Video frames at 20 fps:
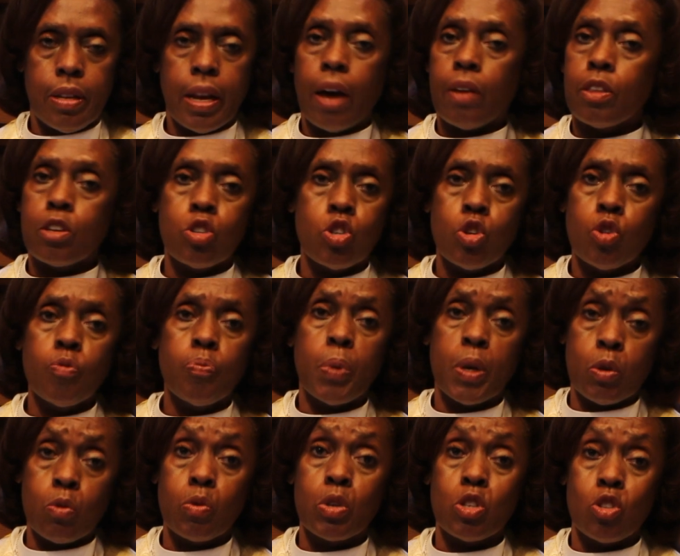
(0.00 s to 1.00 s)
Now that you've
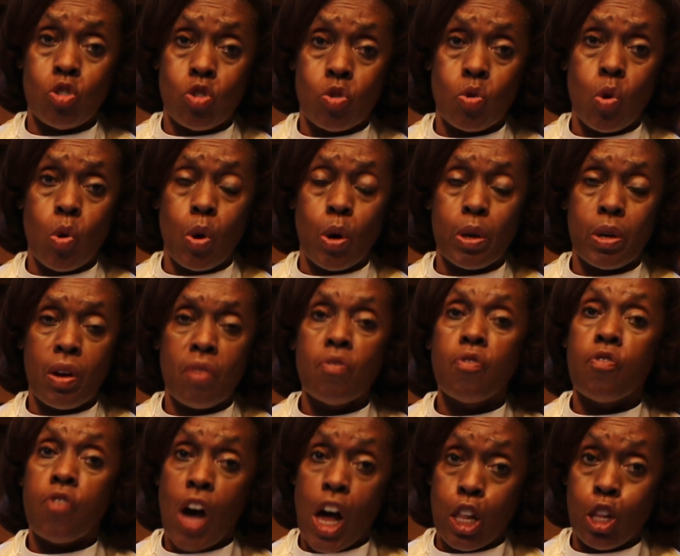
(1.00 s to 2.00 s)
been restored,
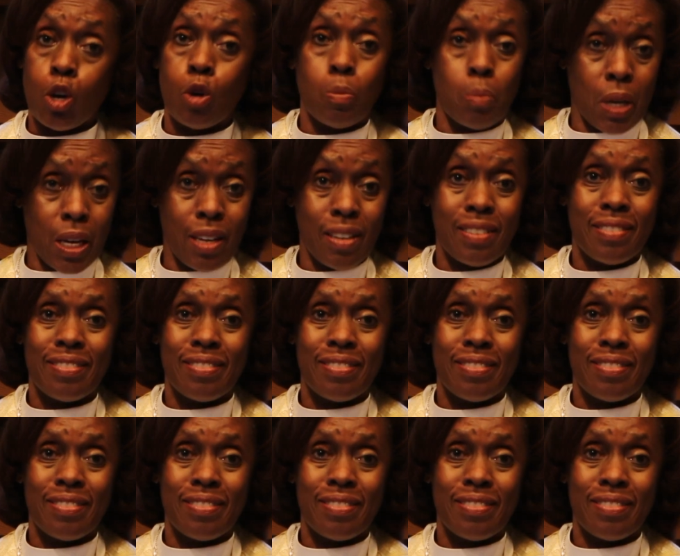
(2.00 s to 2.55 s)
follow me.